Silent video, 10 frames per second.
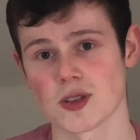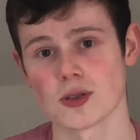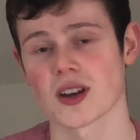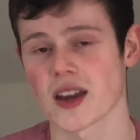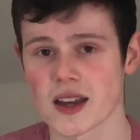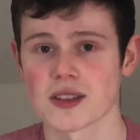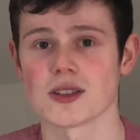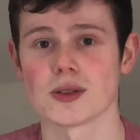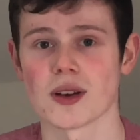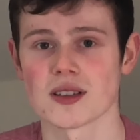UK and
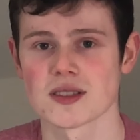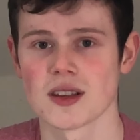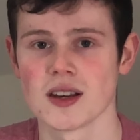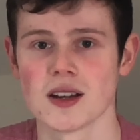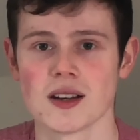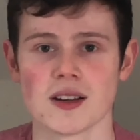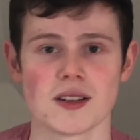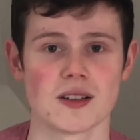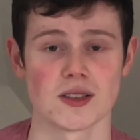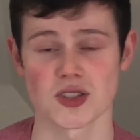the US,
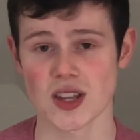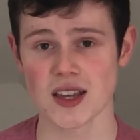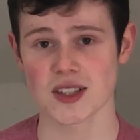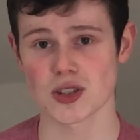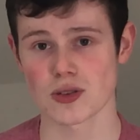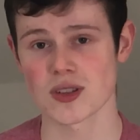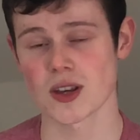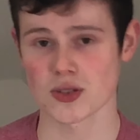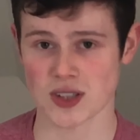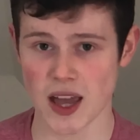Stake has
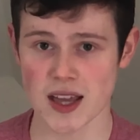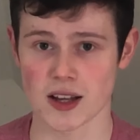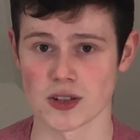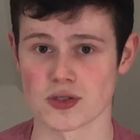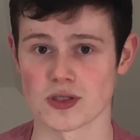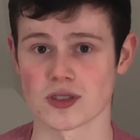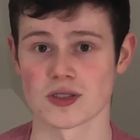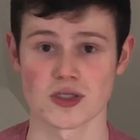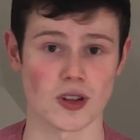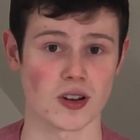3,800
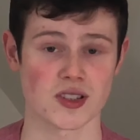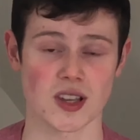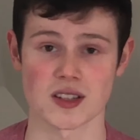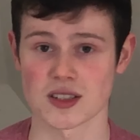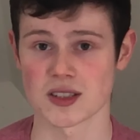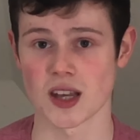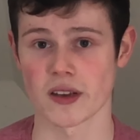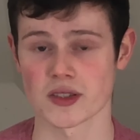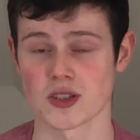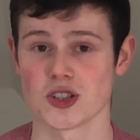stocks and
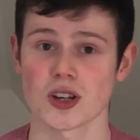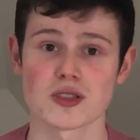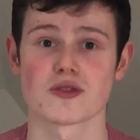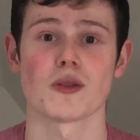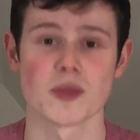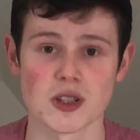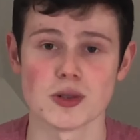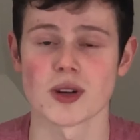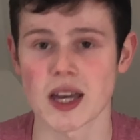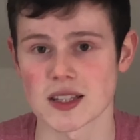ETFs just from the
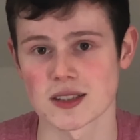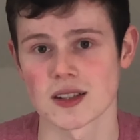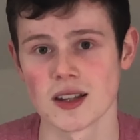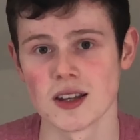US.